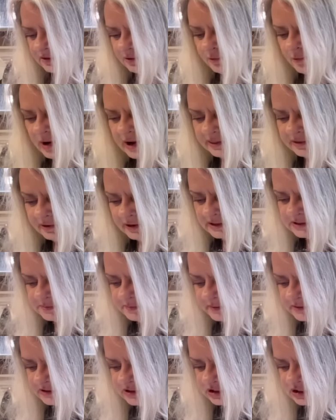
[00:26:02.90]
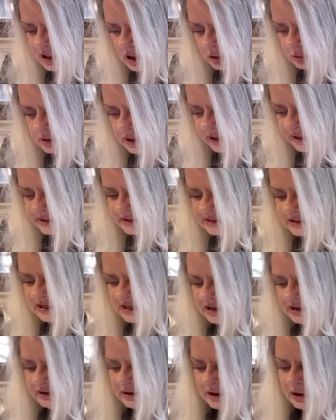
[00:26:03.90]
weather has been so nice
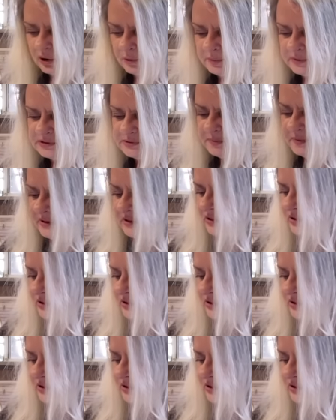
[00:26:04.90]
here. I hope it's been